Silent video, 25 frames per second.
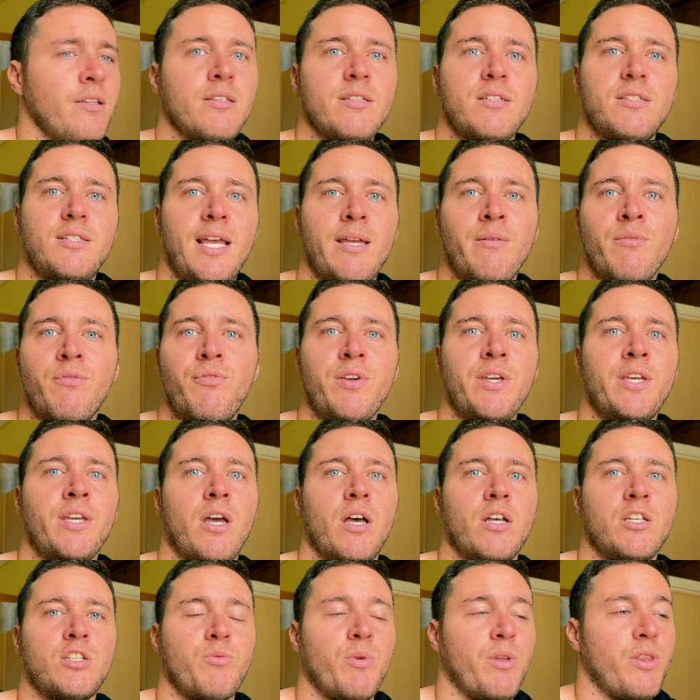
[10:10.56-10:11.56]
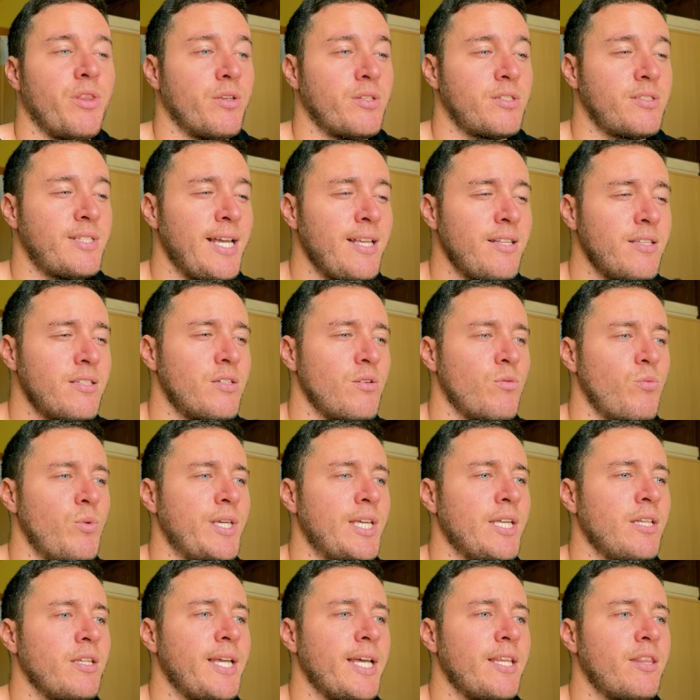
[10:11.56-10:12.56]
Same thing as with the set, we
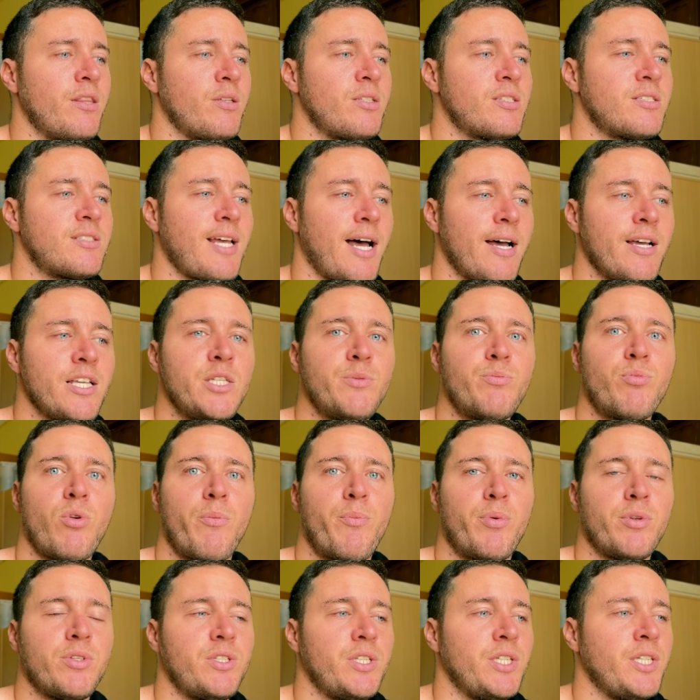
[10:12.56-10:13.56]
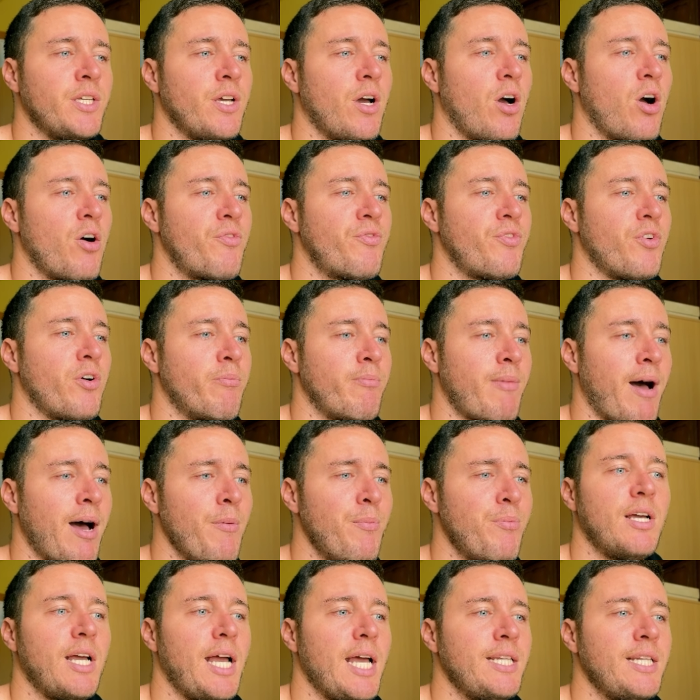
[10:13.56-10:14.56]
can get the size property of a
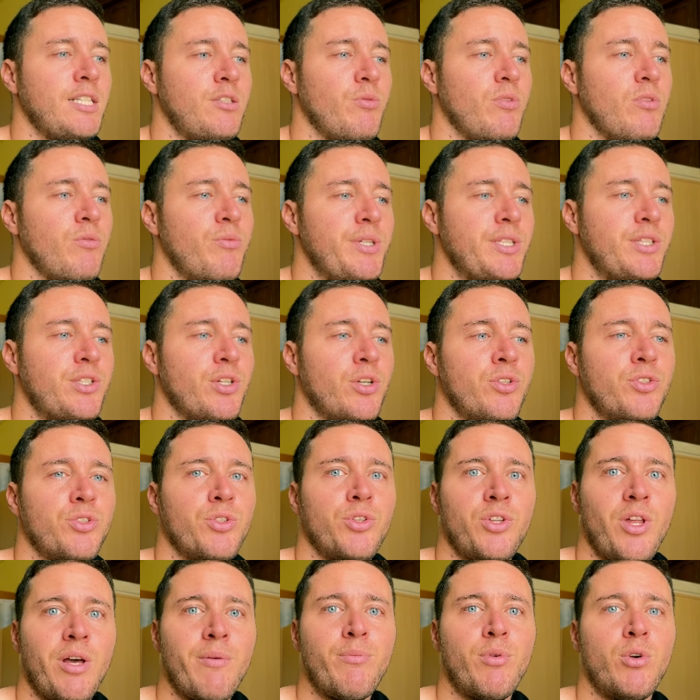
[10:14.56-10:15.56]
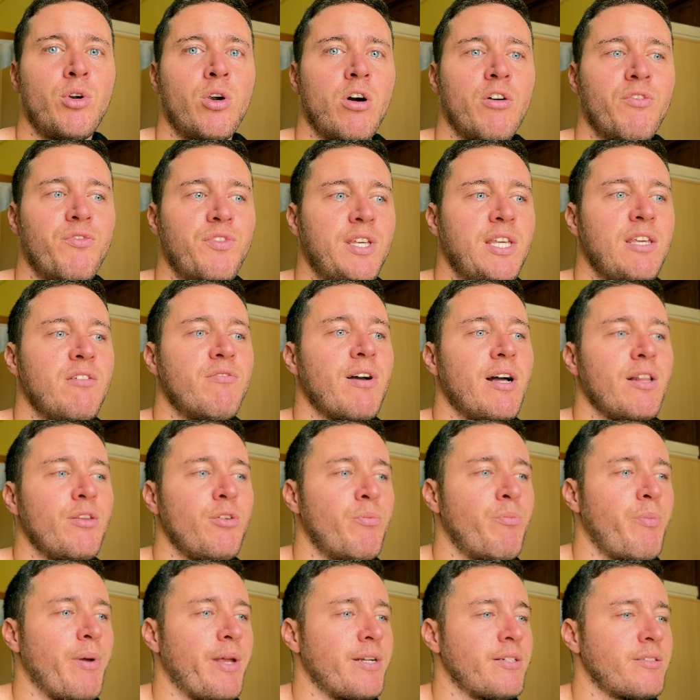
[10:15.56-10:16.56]
map and it will return the number of key
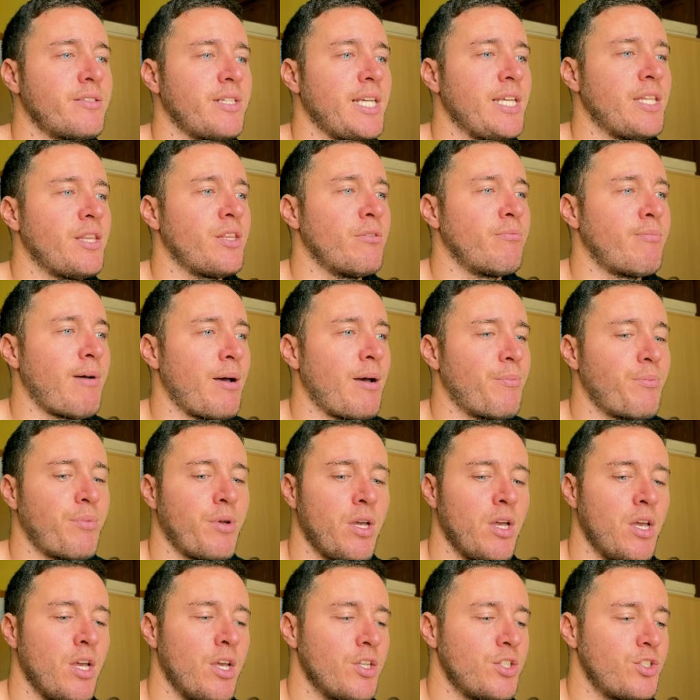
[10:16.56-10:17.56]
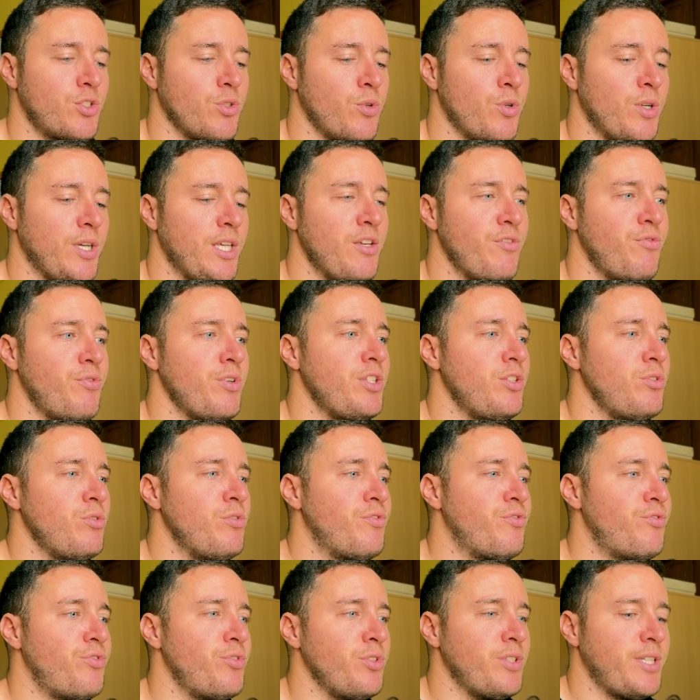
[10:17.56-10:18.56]
value pairs in the map. So if we do
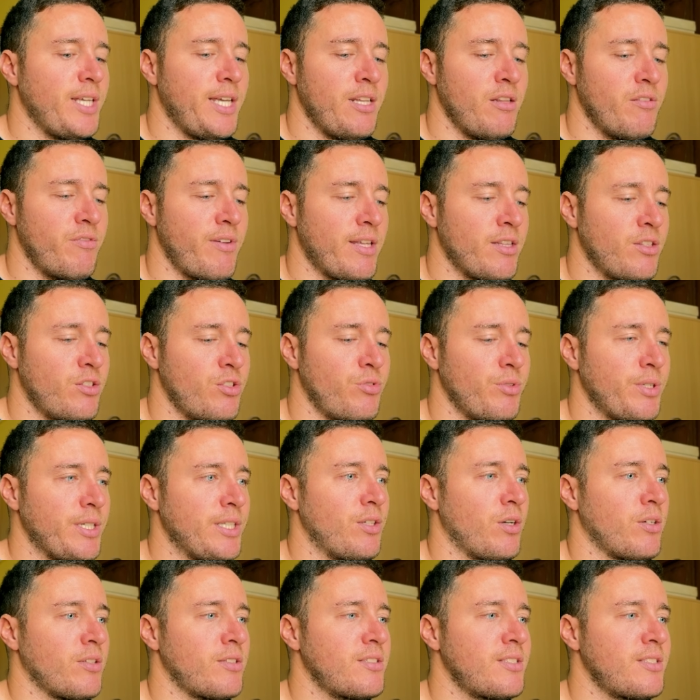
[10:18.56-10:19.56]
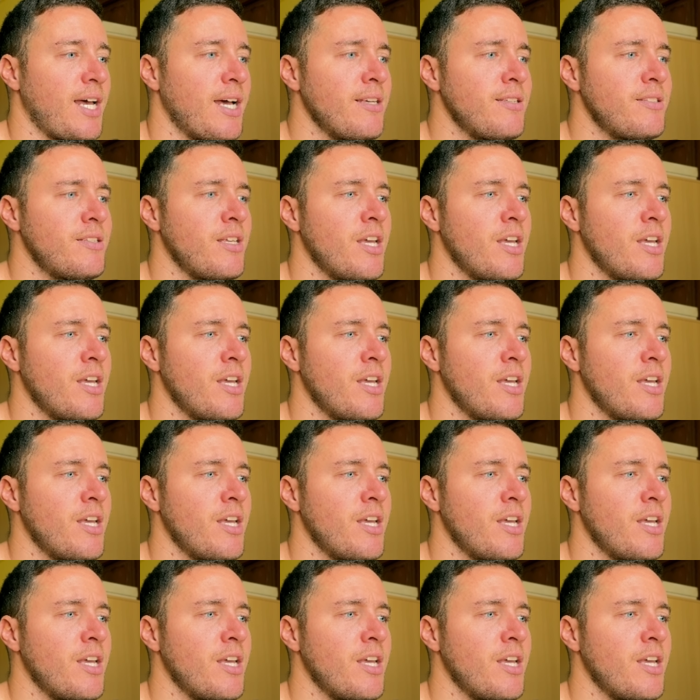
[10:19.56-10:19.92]
fruit inventory.size,